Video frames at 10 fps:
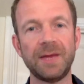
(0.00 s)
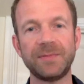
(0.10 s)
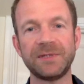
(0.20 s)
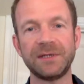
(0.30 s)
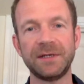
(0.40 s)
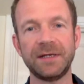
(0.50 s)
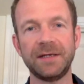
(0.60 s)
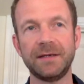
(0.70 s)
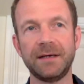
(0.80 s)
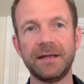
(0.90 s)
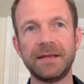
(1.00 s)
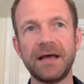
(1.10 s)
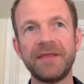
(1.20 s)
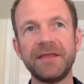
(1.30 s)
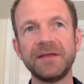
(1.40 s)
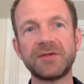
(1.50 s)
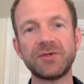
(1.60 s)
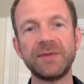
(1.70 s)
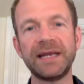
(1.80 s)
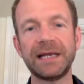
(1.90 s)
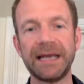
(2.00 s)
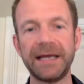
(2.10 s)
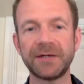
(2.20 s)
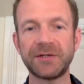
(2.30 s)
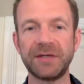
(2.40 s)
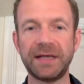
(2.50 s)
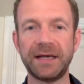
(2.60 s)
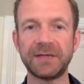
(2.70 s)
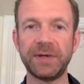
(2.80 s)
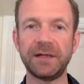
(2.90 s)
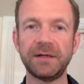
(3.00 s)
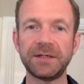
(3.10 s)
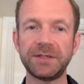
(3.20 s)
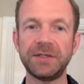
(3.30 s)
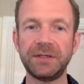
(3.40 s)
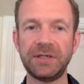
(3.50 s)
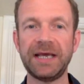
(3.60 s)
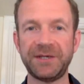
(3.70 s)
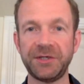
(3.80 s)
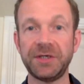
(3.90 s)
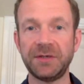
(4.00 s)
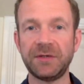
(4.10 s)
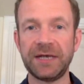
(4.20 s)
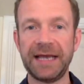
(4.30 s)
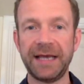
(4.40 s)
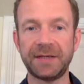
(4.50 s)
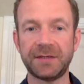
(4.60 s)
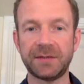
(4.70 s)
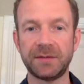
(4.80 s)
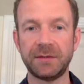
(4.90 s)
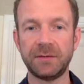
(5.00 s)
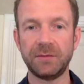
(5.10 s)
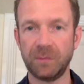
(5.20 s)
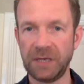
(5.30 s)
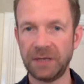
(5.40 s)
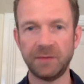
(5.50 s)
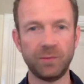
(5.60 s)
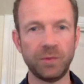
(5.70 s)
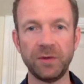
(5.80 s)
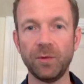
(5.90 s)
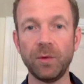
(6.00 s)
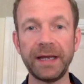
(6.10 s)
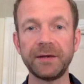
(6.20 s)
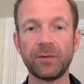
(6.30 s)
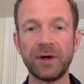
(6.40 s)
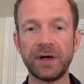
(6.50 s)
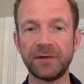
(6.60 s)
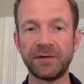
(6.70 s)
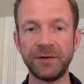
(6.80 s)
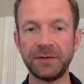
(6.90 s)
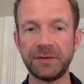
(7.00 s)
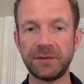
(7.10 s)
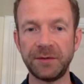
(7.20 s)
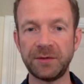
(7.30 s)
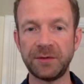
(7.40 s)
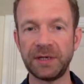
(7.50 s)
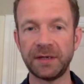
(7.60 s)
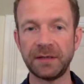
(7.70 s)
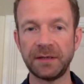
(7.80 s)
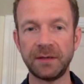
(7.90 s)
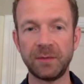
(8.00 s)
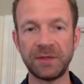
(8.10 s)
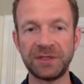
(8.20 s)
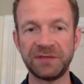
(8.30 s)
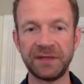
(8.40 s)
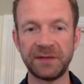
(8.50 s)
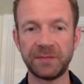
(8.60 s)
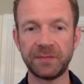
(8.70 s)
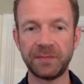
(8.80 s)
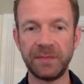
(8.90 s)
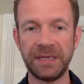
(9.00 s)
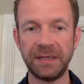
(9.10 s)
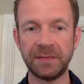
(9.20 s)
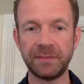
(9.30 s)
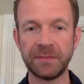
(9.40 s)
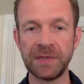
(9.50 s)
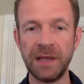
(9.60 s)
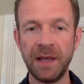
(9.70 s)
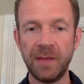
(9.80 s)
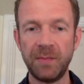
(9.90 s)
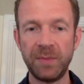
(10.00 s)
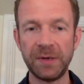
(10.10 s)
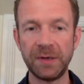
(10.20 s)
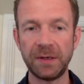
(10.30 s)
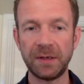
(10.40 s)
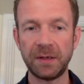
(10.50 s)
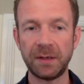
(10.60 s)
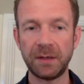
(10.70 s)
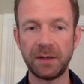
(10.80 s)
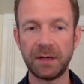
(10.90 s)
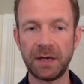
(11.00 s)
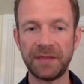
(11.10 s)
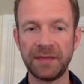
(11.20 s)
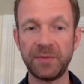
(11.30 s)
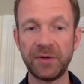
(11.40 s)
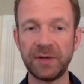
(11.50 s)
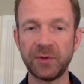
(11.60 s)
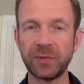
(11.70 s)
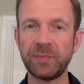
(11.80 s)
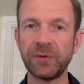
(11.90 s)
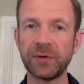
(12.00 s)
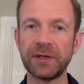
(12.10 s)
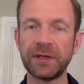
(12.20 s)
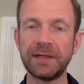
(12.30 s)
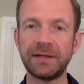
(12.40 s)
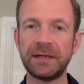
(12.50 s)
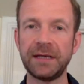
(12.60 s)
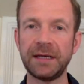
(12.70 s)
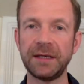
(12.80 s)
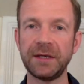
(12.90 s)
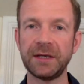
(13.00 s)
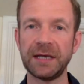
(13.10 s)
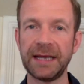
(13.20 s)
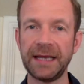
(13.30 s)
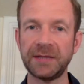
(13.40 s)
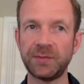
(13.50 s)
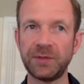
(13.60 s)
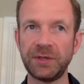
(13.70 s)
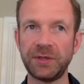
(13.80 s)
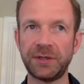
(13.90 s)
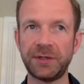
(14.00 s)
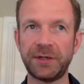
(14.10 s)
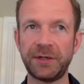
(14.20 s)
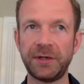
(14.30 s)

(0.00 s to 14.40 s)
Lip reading: absolutely. I think there's so many layers to that as well, because you can connect with a wider world through Twitter and a whole bunch of other medium, but I think probably more importantly than that, you can connect with your